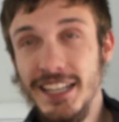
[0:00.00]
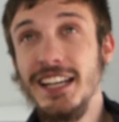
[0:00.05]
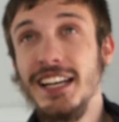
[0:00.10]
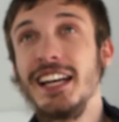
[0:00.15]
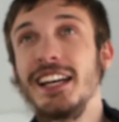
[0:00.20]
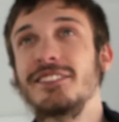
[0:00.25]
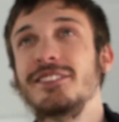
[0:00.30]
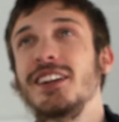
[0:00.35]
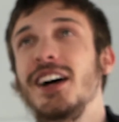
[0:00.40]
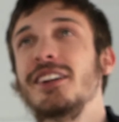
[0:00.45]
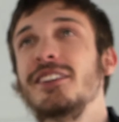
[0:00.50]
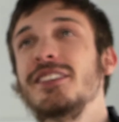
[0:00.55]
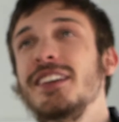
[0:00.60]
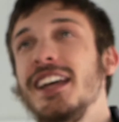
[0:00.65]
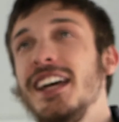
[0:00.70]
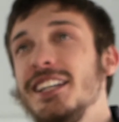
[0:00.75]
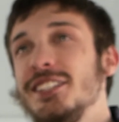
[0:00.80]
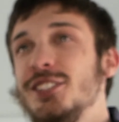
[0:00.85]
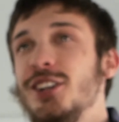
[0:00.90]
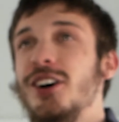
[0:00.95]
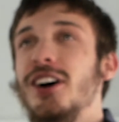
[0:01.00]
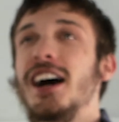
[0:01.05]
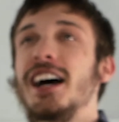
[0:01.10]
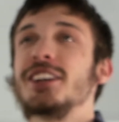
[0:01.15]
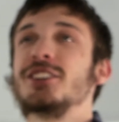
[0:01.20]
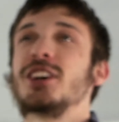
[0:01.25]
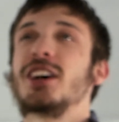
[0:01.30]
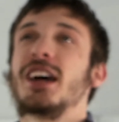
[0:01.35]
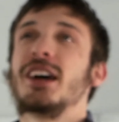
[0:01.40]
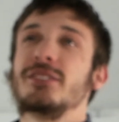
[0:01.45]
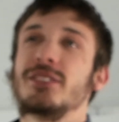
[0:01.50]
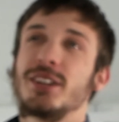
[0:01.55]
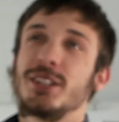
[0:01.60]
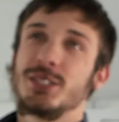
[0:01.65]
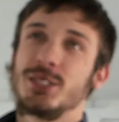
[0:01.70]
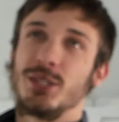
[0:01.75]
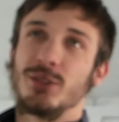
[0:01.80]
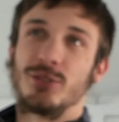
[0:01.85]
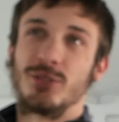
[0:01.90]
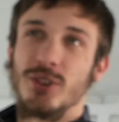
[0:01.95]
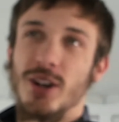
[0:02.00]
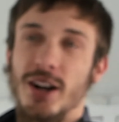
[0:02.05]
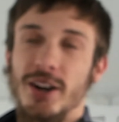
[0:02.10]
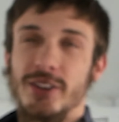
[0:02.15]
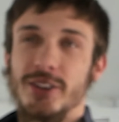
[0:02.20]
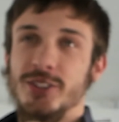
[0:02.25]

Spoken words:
if none of you guys know, I drive a Silverado.